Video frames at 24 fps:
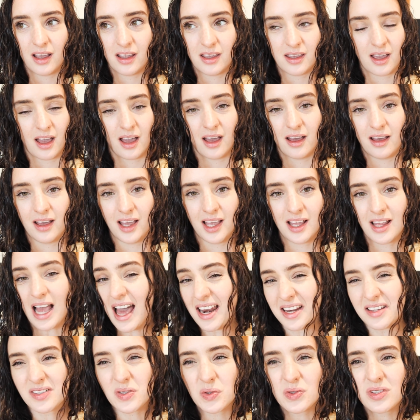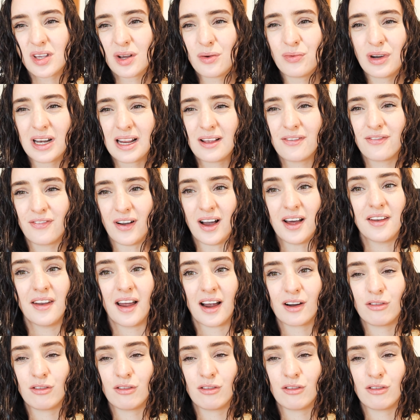yeah, and it's also really fun.